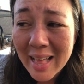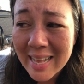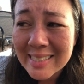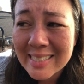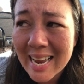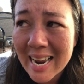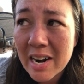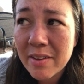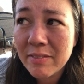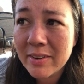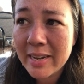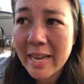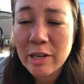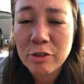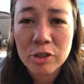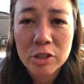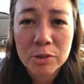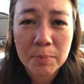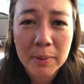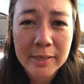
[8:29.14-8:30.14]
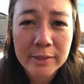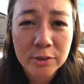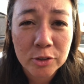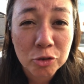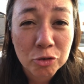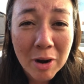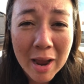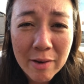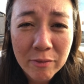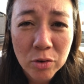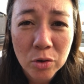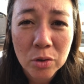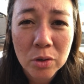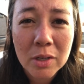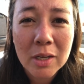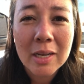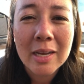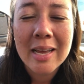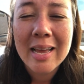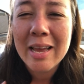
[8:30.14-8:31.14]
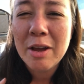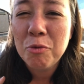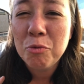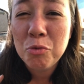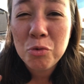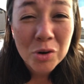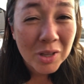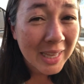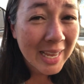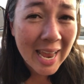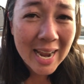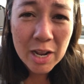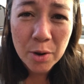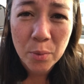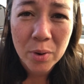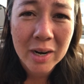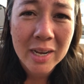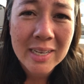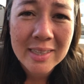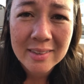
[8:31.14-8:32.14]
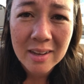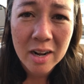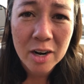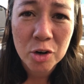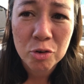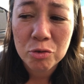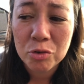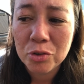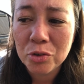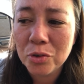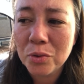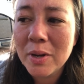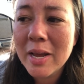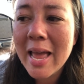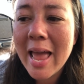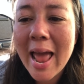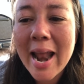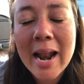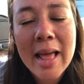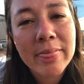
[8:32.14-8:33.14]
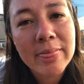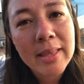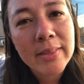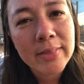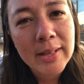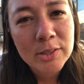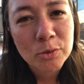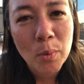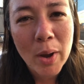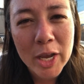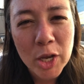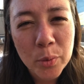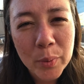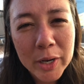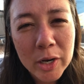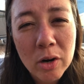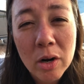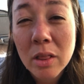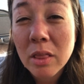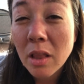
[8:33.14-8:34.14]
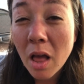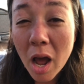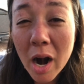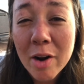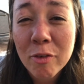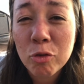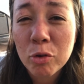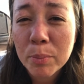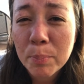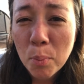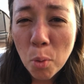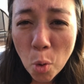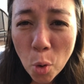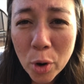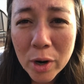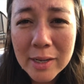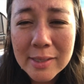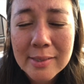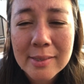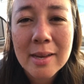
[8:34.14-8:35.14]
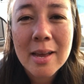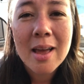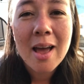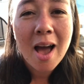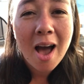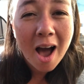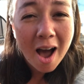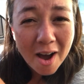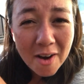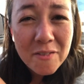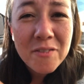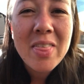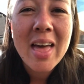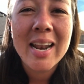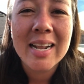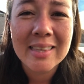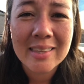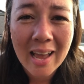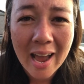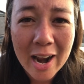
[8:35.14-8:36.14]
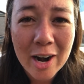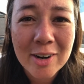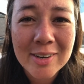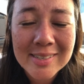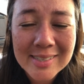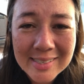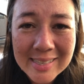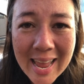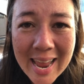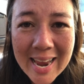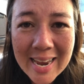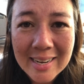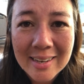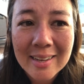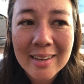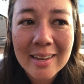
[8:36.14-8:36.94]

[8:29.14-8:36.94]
that's kind of a dangerous place to travel, really anywhere in Quintana Roo. And I think that's why you hear a lot of reports of that entire state